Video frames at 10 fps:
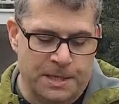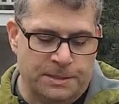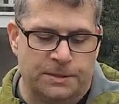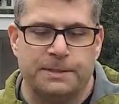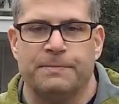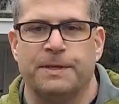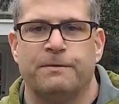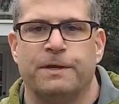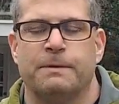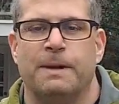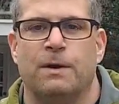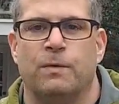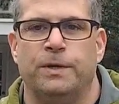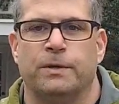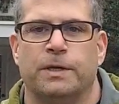So it's something to think about
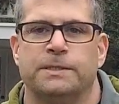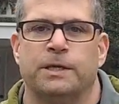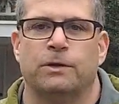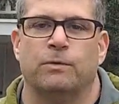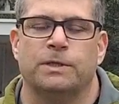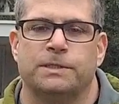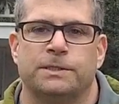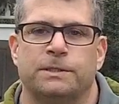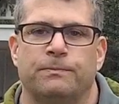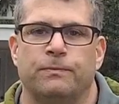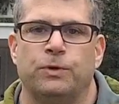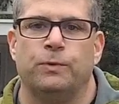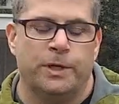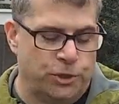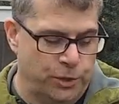when you're considering what system you
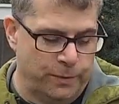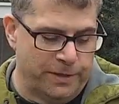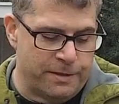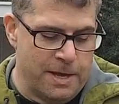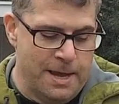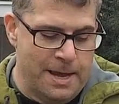want to shoot with.